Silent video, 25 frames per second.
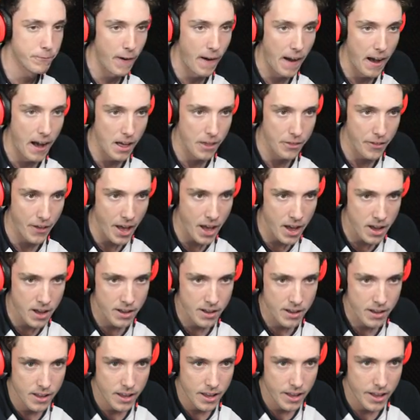father
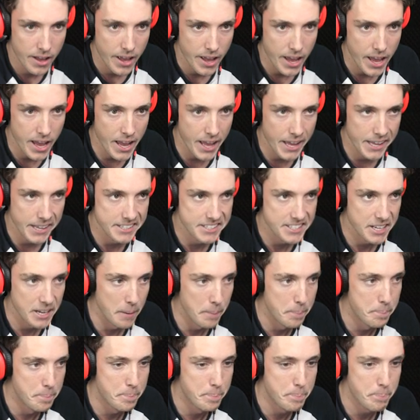and
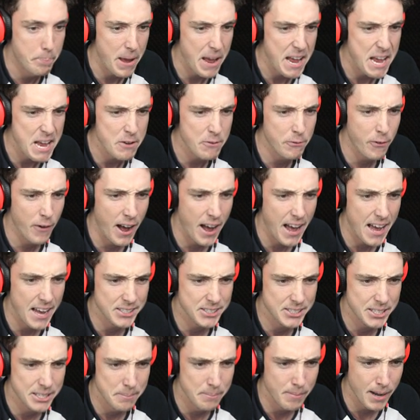a beaver
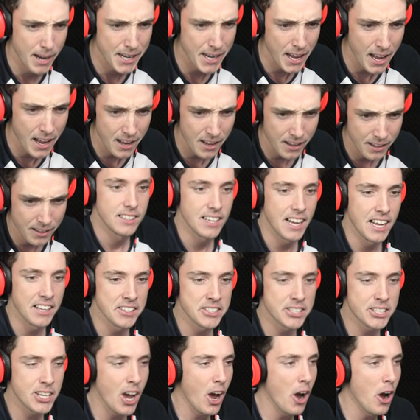as the mother? Now
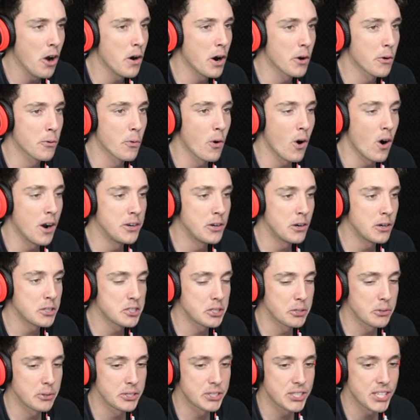let's go a
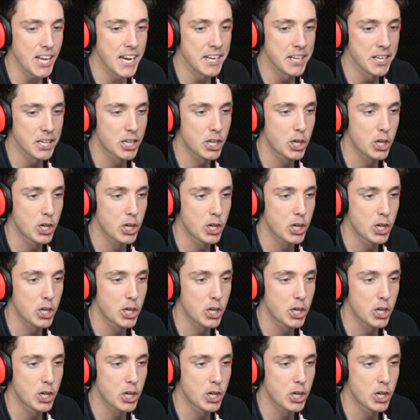rhinoceros and a